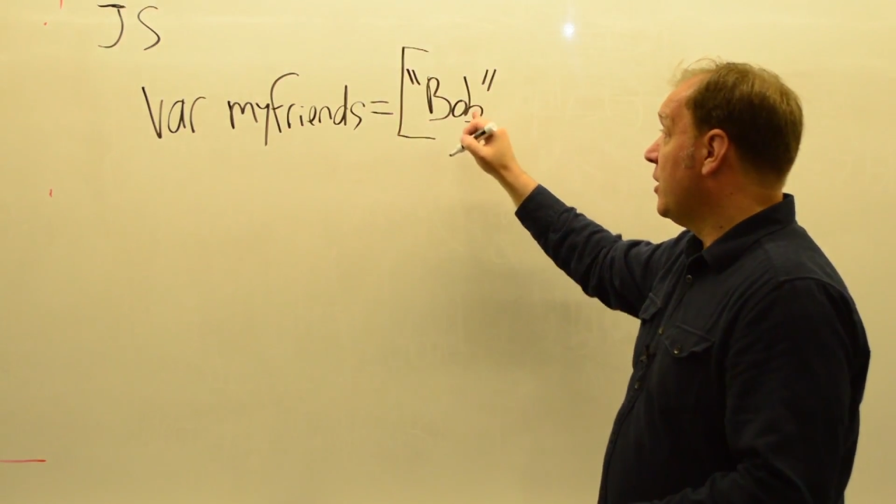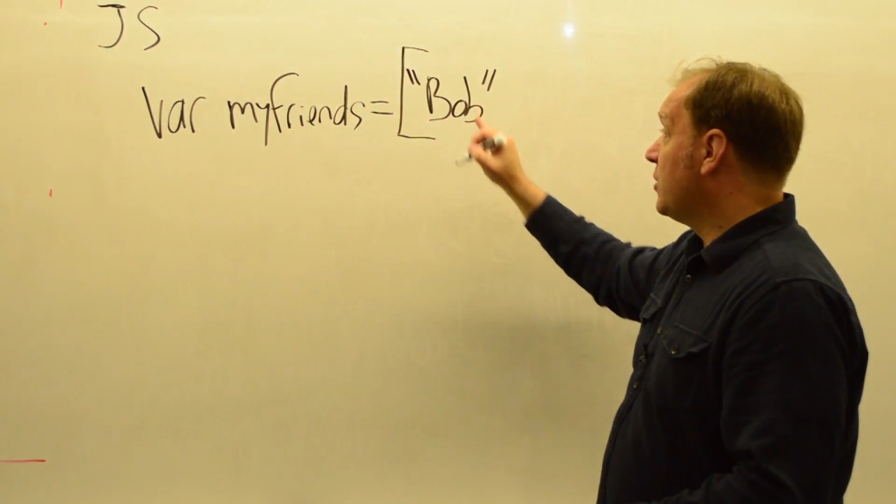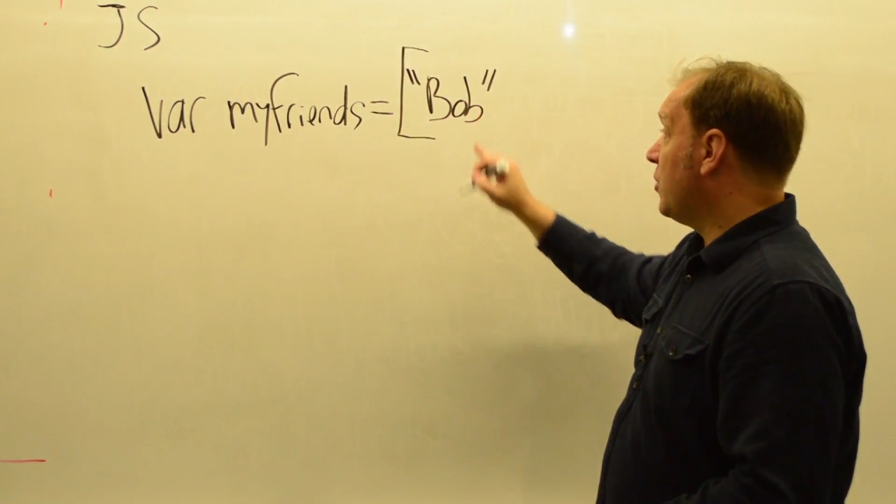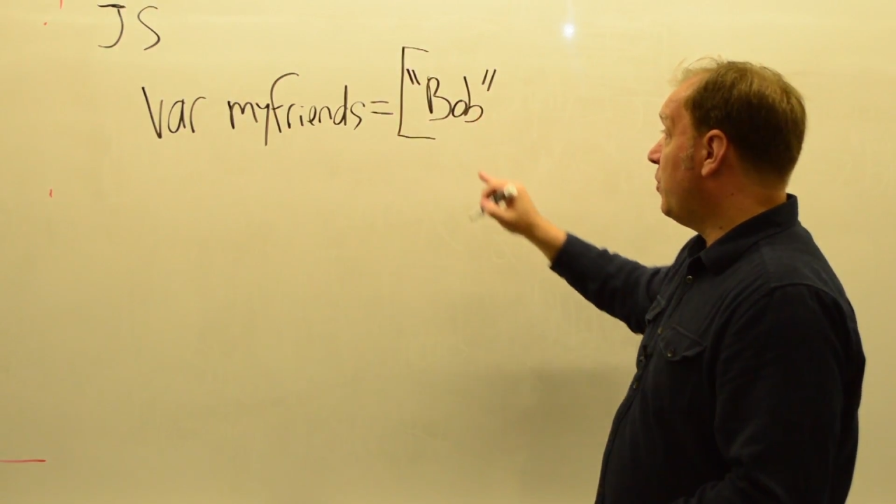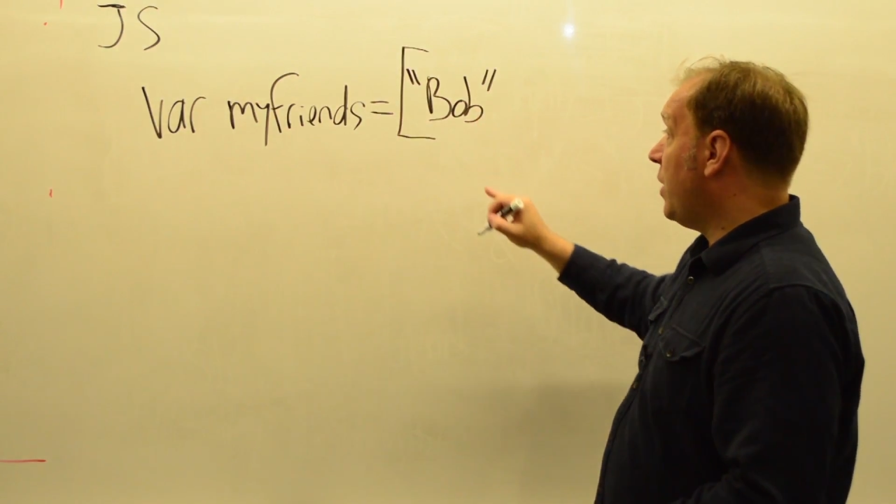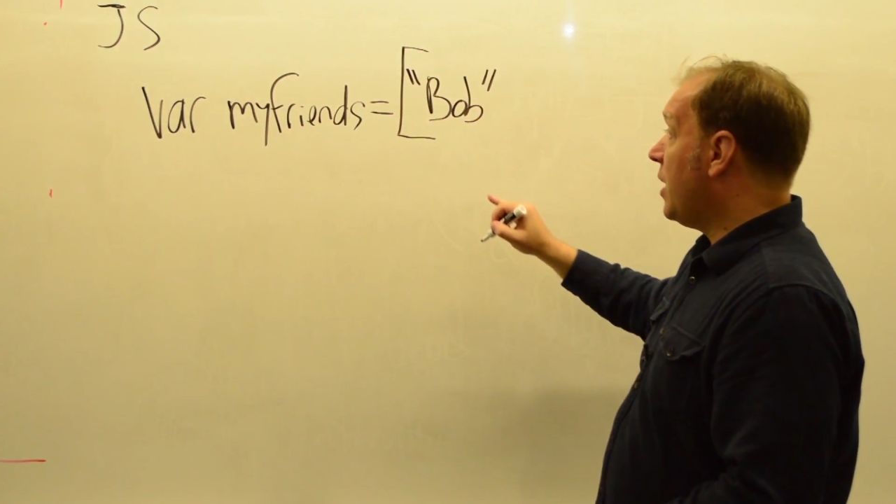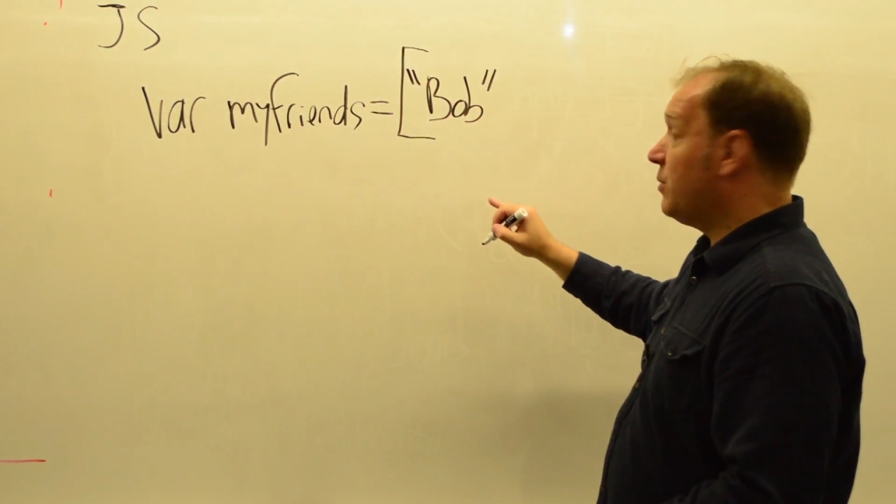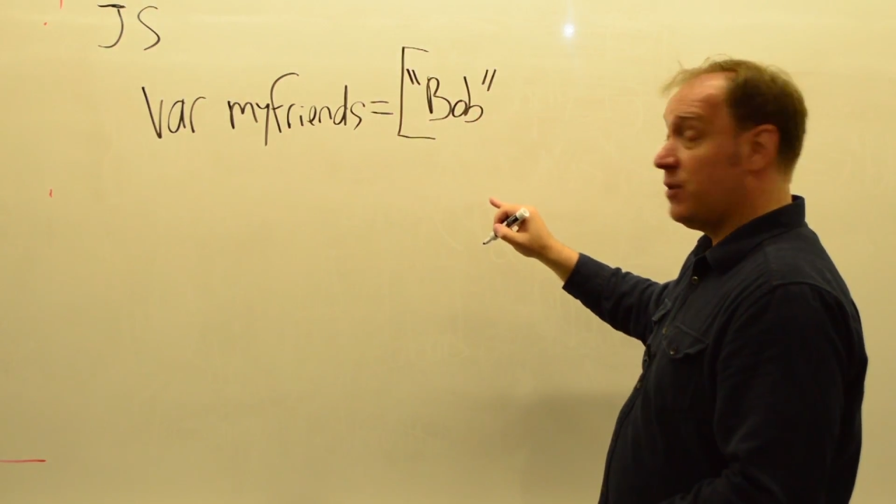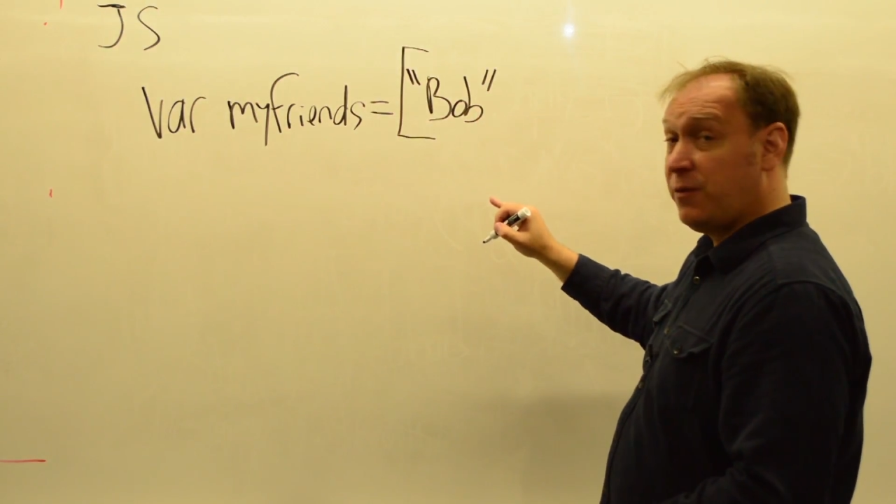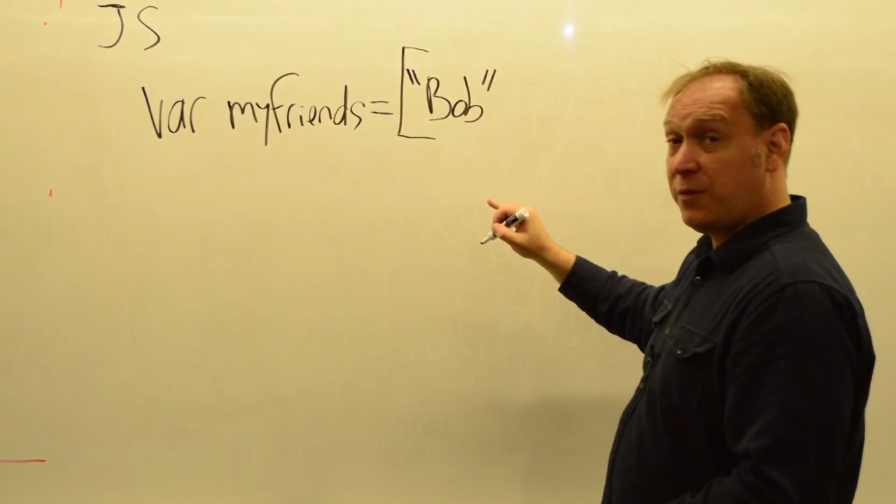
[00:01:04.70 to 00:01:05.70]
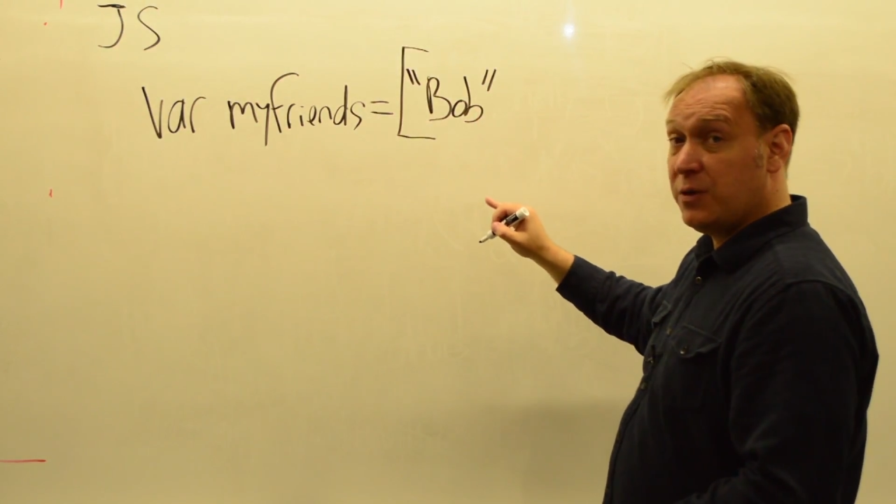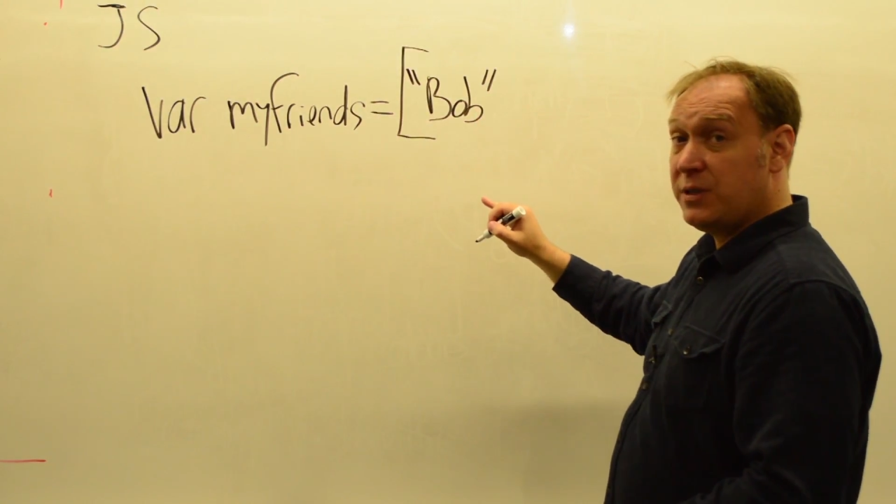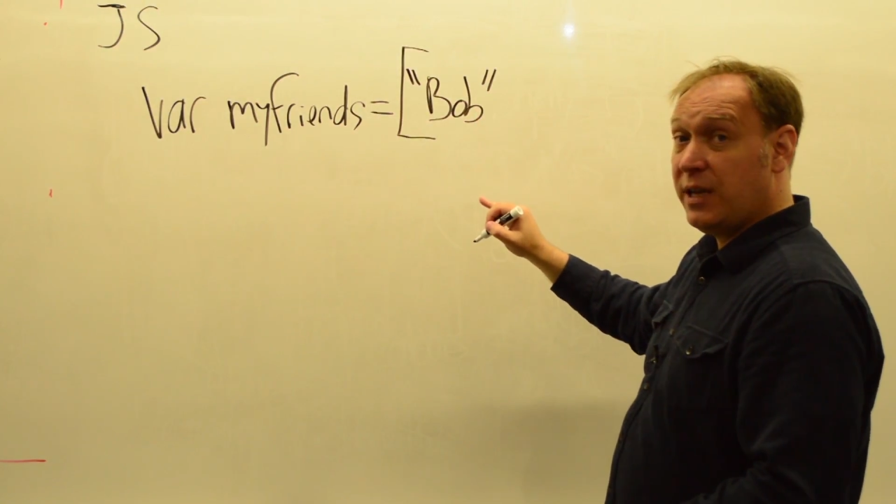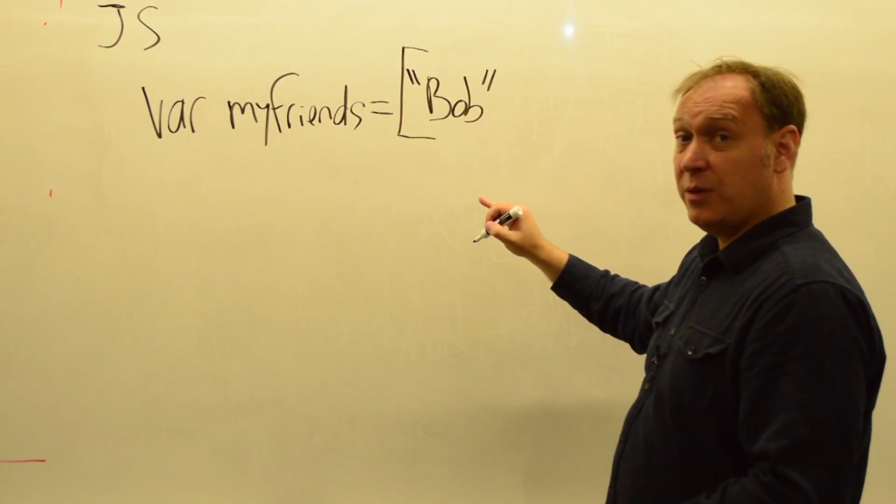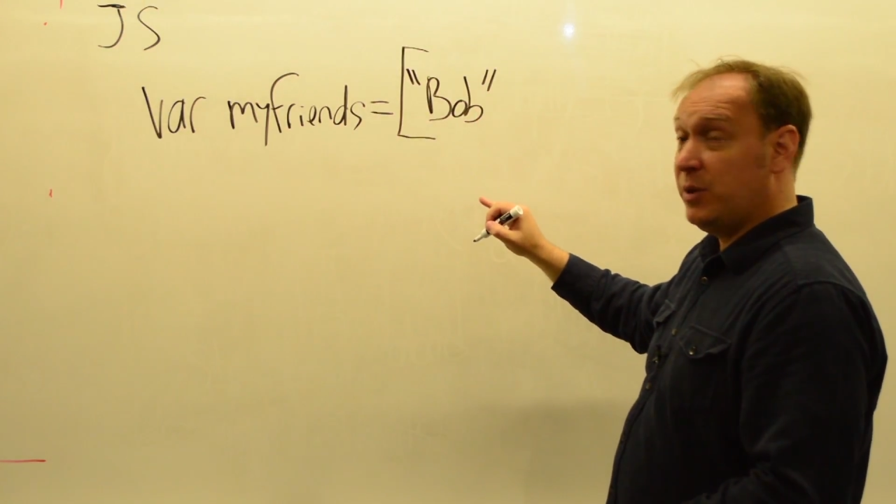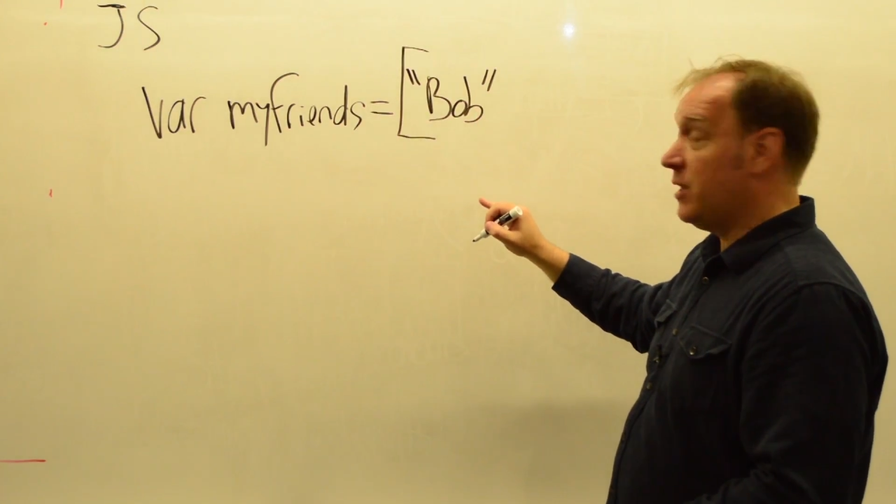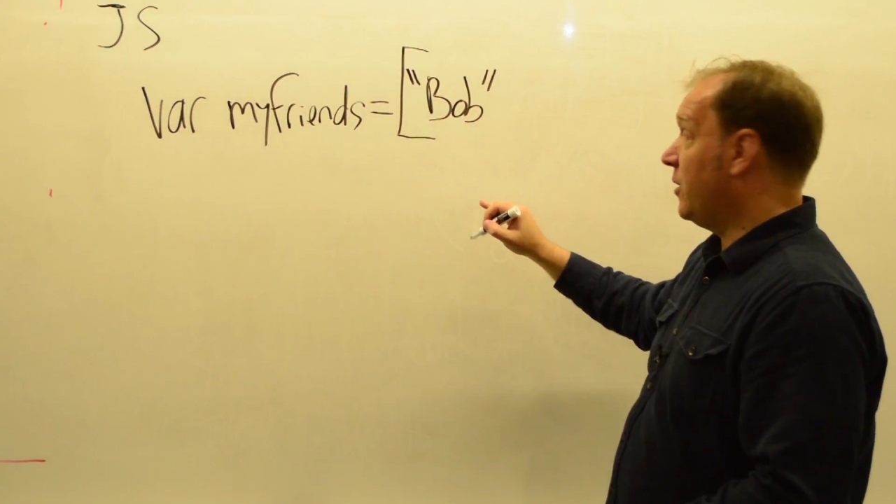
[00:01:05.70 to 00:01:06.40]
So Bob's the first element